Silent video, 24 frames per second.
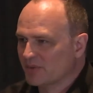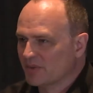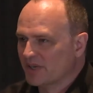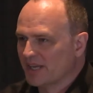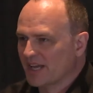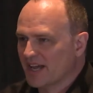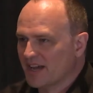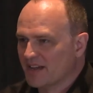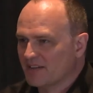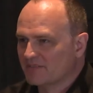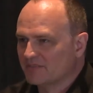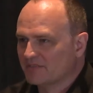We
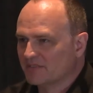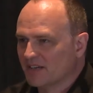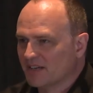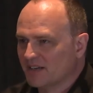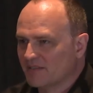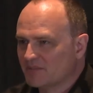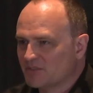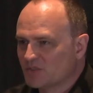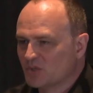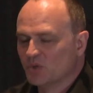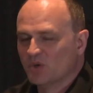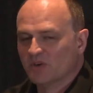have
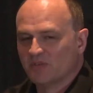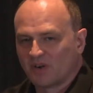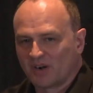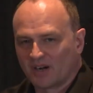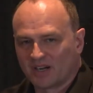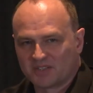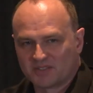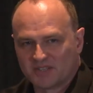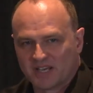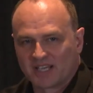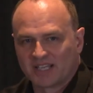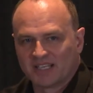2 of our
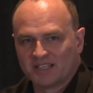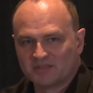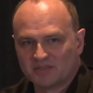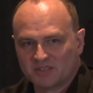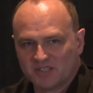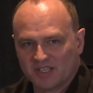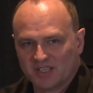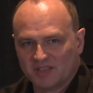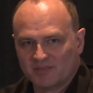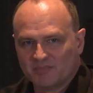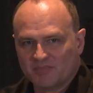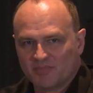executive
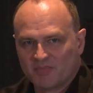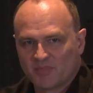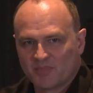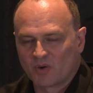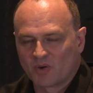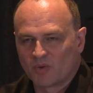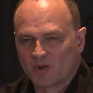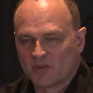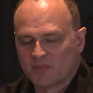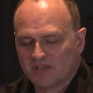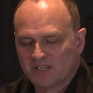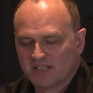team
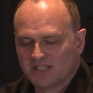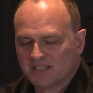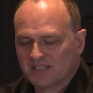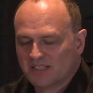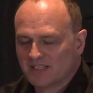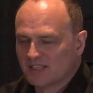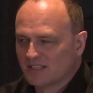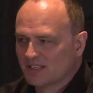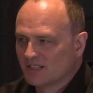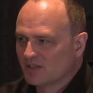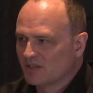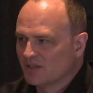women,
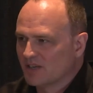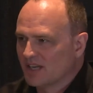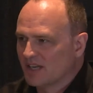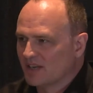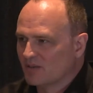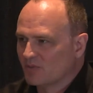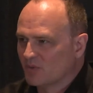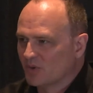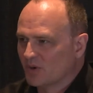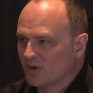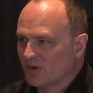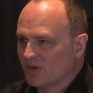
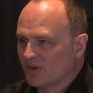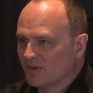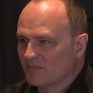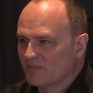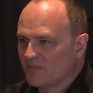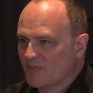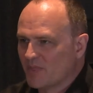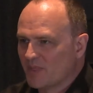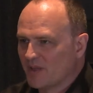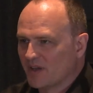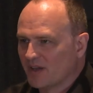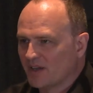and we're
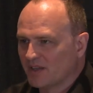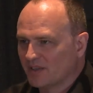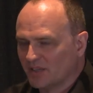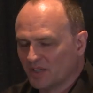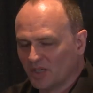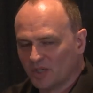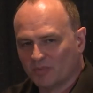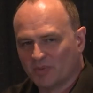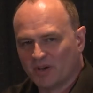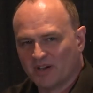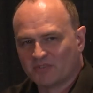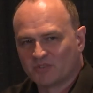a
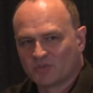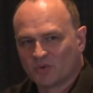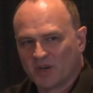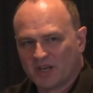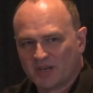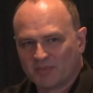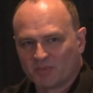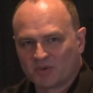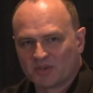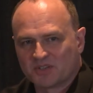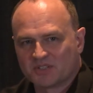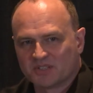little above
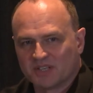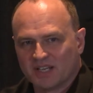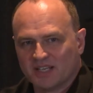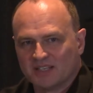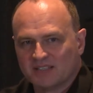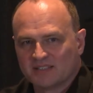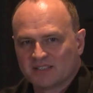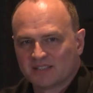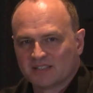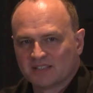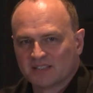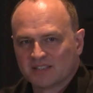
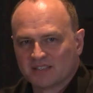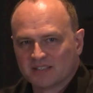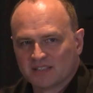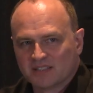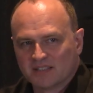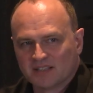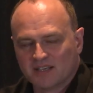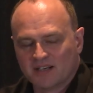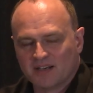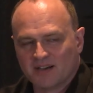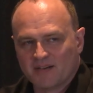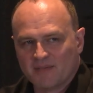20%
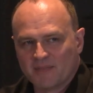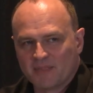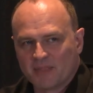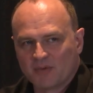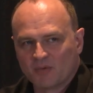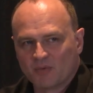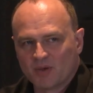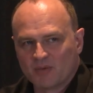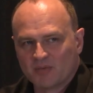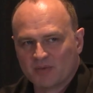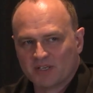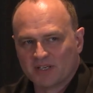
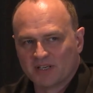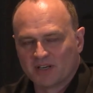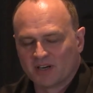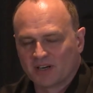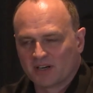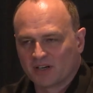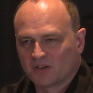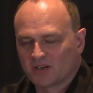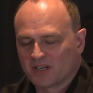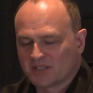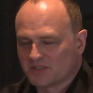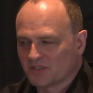women
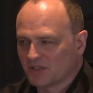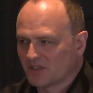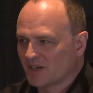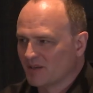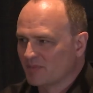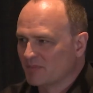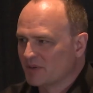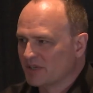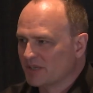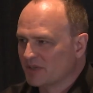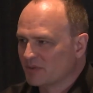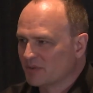across our
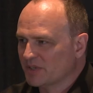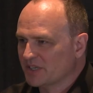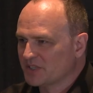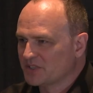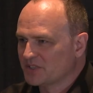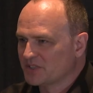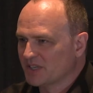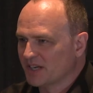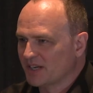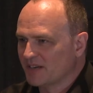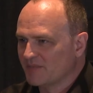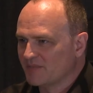company,
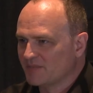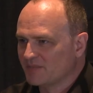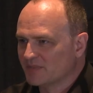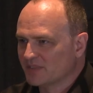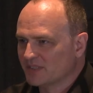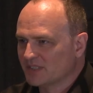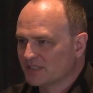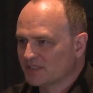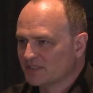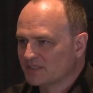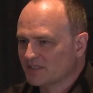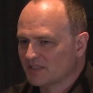which
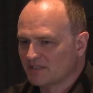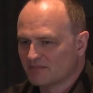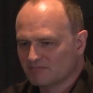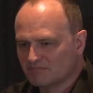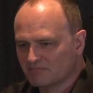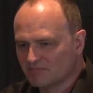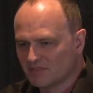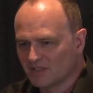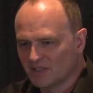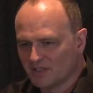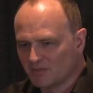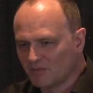is
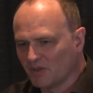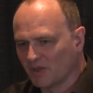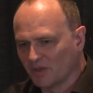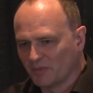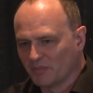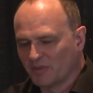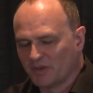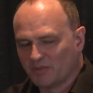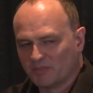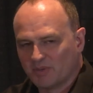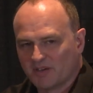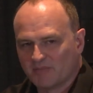a little
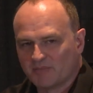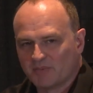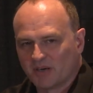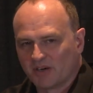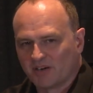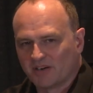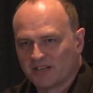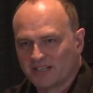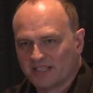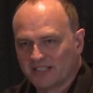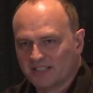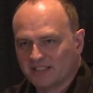bit above
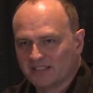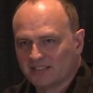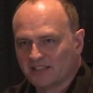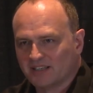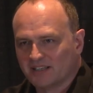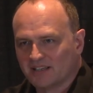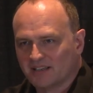parity,